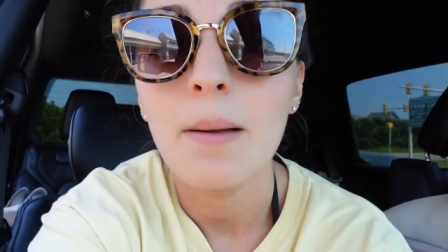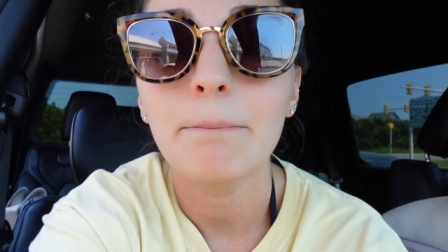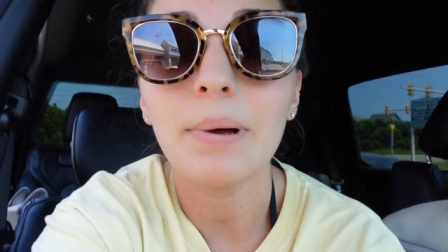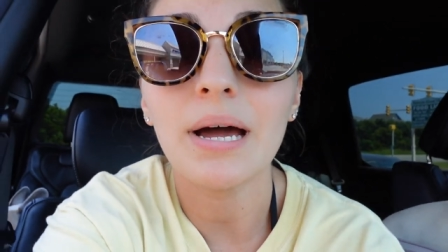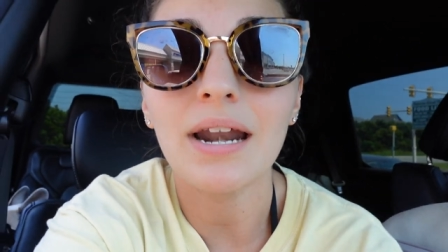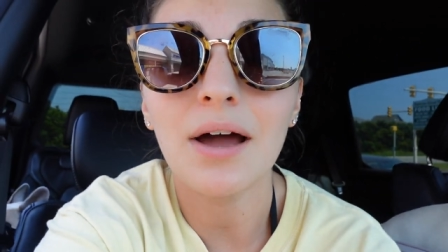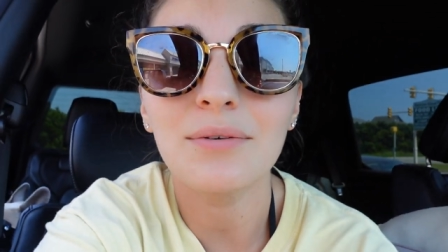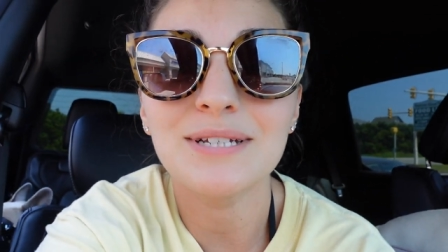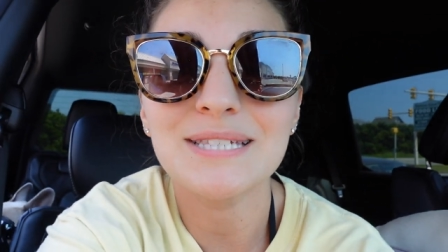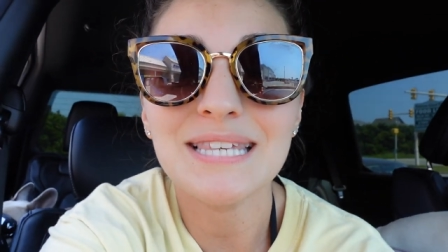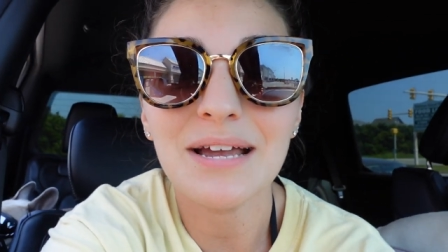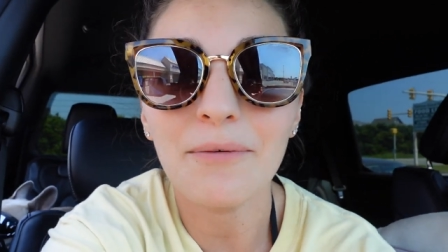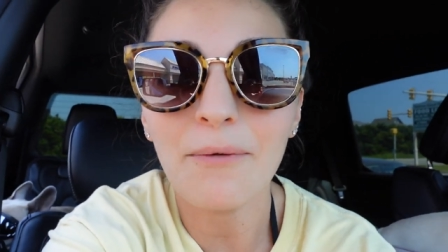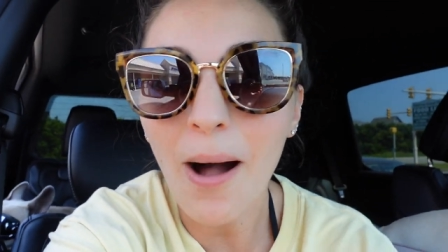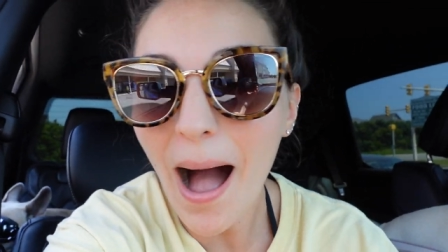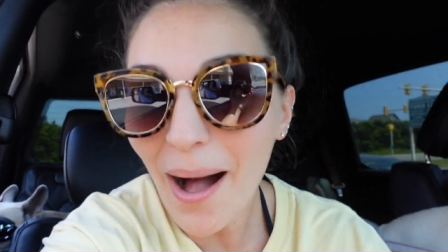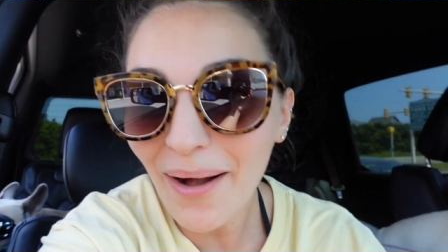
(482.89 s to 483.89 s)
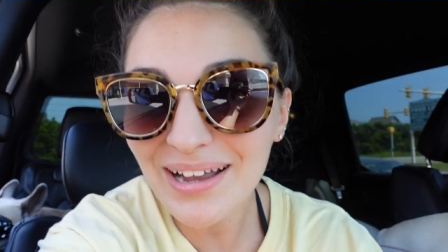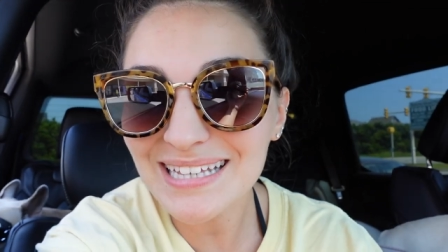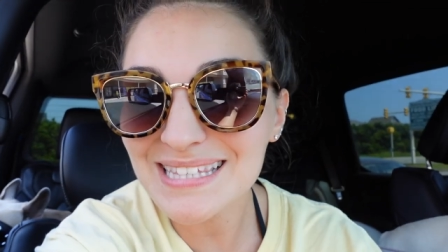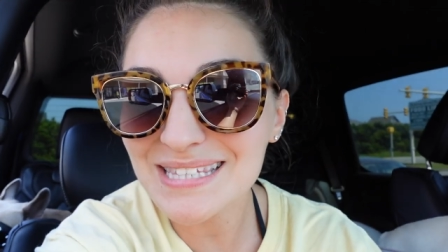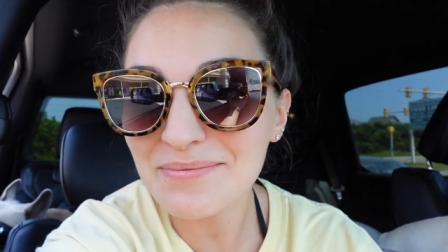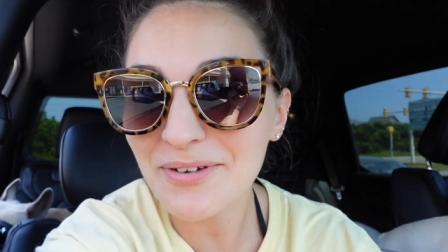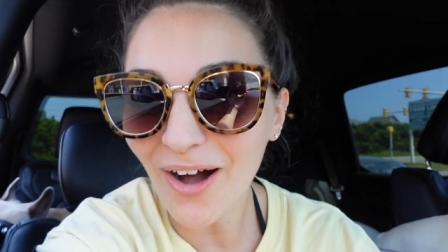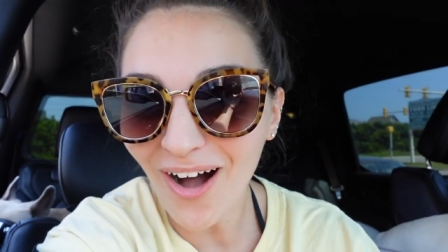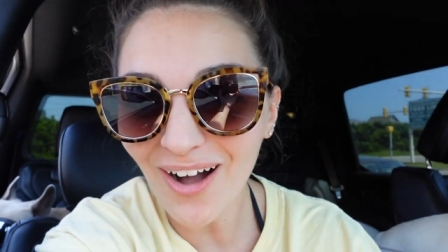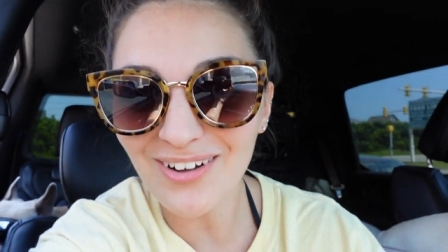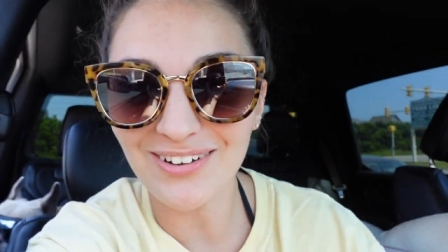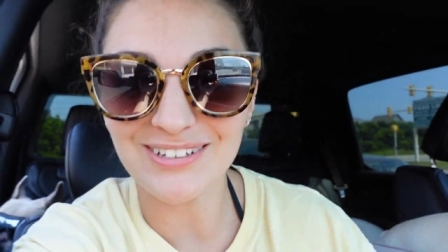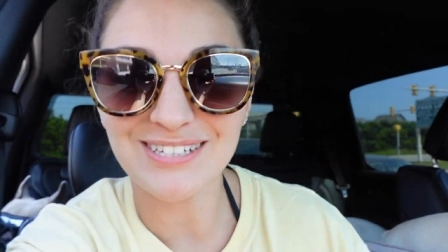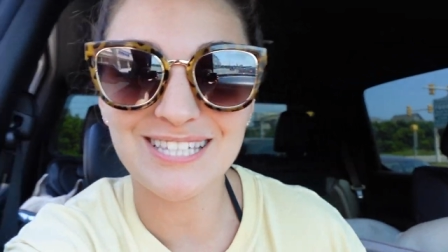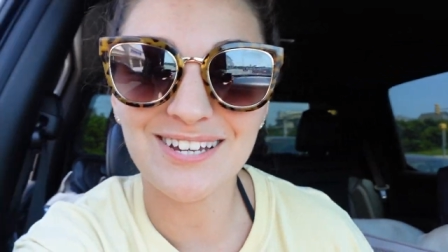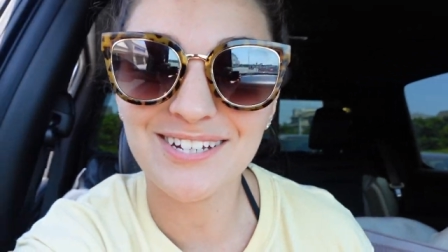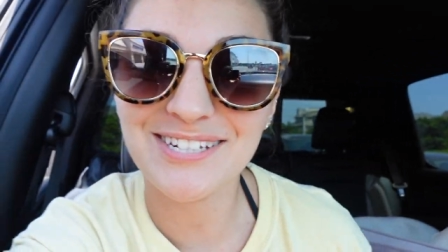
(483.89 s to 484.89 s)
But I was like, well, I'll get some
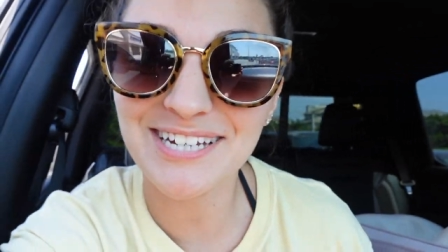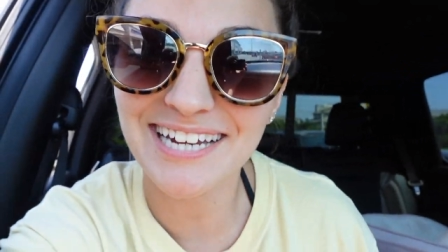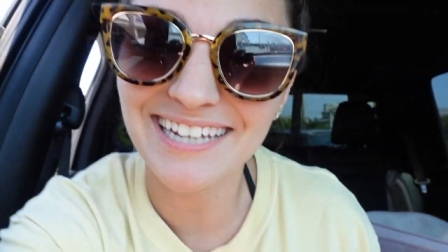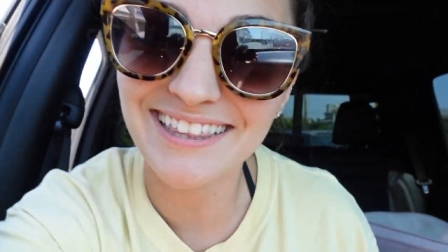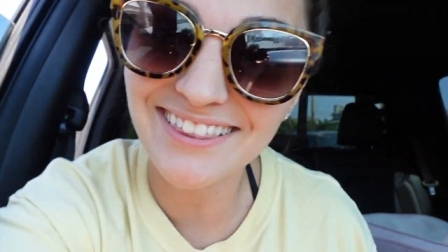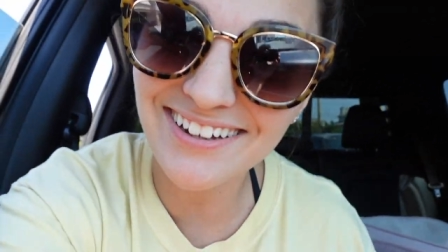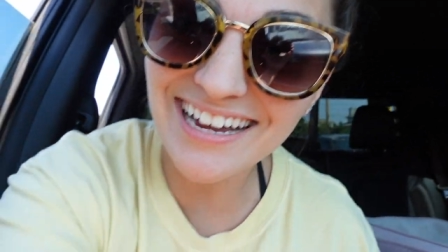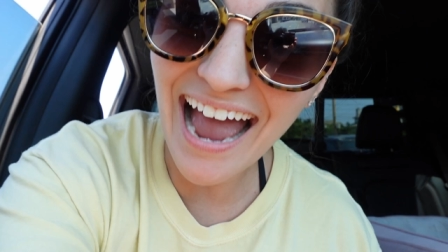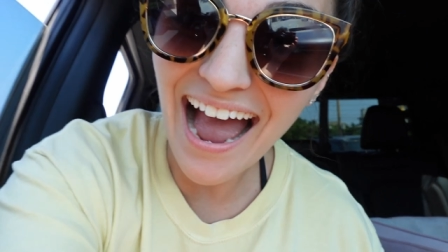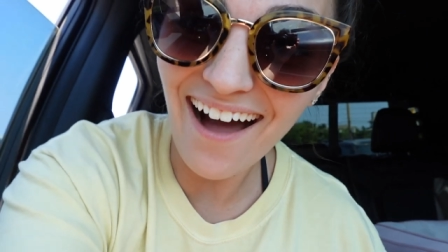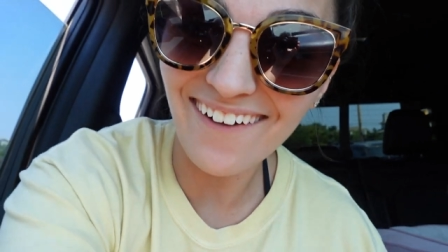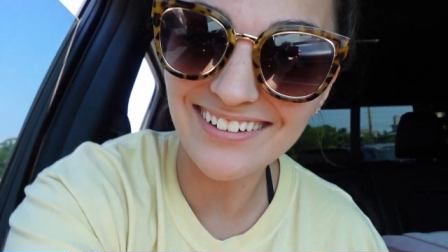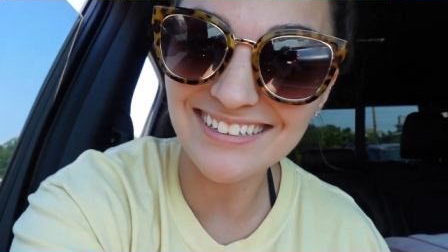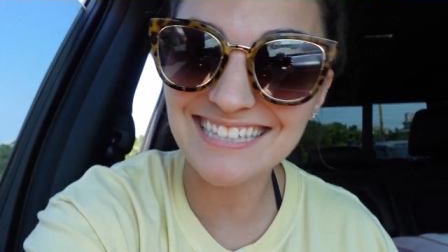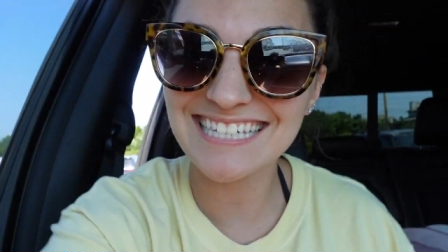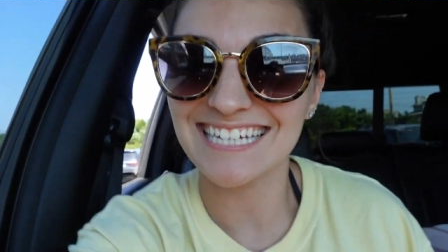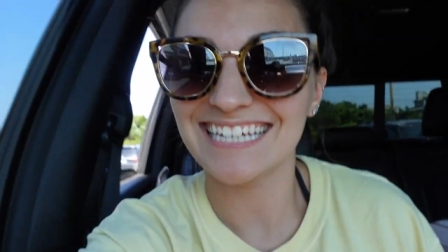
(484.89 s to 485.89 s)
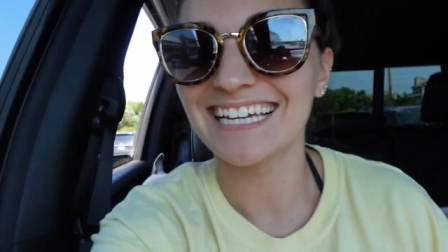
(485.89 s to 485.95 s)
goggles so she can look out